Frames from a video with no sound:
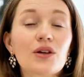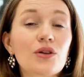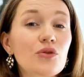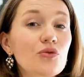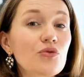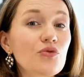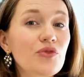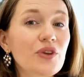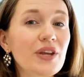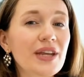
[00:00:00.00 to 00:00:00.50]

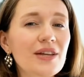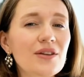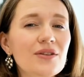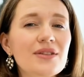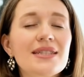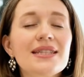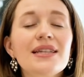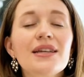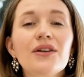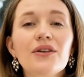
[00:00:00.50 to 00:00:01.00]
Real
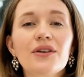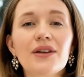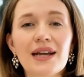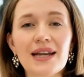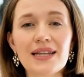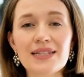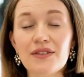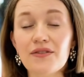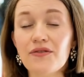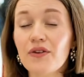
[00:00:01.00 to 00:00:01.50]
silk
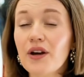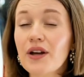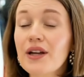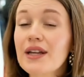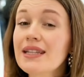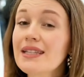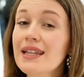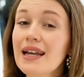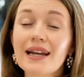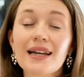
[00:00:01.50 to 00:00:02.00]
has a very
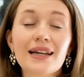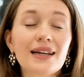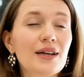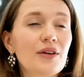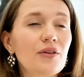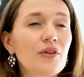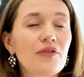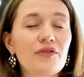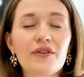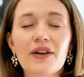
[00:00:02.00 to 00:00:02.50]
delicate
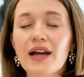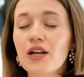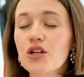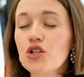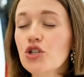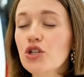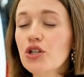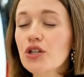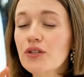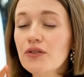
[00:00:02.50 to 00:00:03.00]

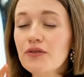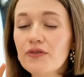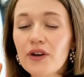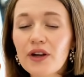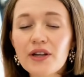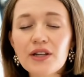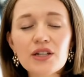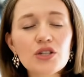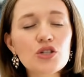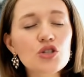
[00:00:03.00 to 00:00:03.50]
reflection,
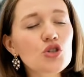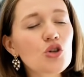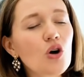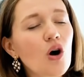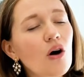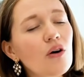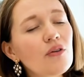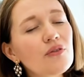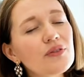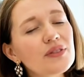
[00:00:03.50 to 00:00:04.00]
very
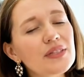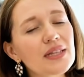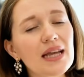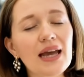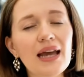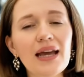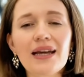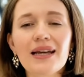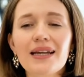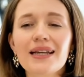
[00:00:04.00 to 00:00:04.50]
soft,
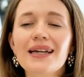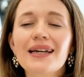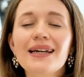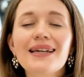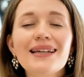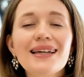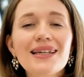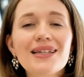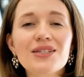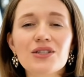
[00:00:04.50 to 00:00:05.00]

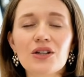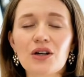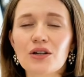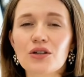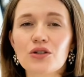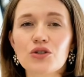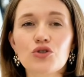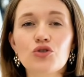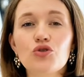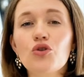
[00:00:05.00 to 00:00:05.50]
elegant. It's not
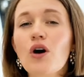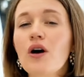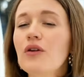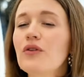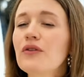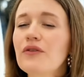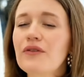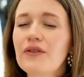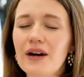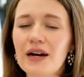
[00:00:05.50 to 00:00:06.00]
a strong
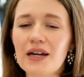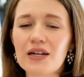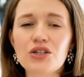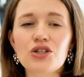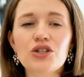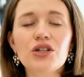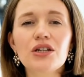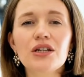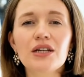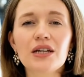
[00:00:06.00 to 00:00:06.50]

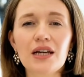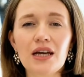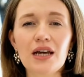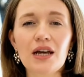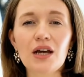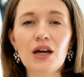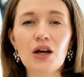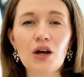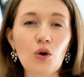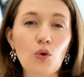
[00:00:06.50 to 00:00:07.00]
reflection,
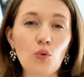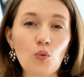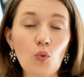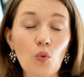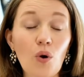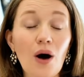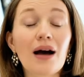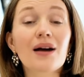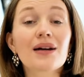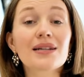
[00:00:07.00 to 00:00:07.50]

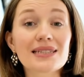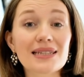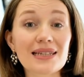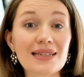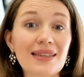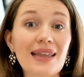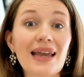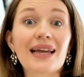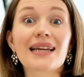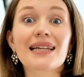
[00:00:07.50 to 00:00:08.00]
while
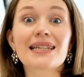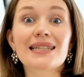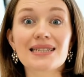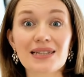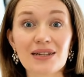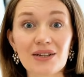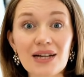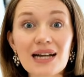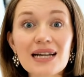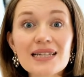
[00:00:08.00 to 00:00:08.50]
synthetic
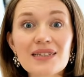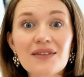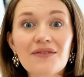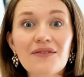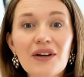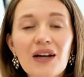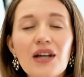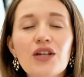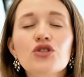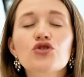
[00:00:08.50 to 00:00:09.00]
silk has a
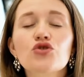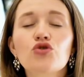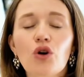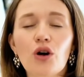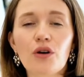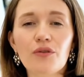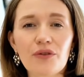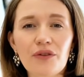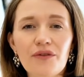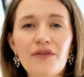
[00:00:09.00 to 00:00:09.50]
very
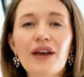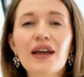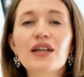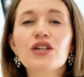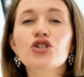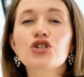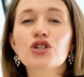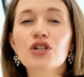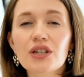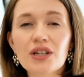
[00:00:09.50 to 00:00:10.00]
strong
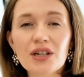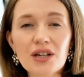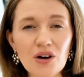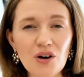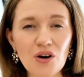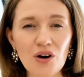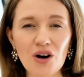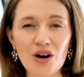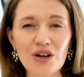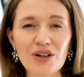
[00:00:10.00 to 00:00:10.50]
reflection,
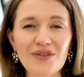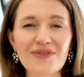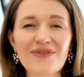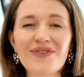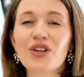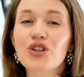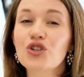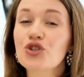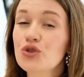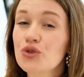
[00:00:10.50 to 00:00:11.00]

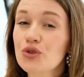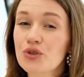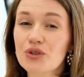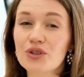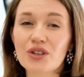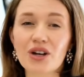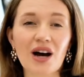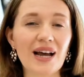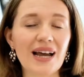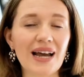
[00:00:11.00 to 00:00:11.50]
artificial,
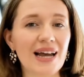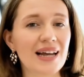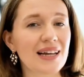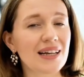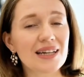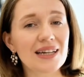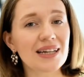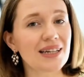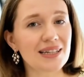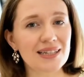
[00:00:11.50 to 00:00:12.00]
not
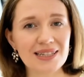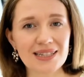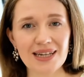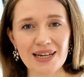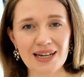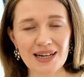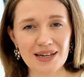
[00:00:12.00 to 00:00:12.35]
elegant.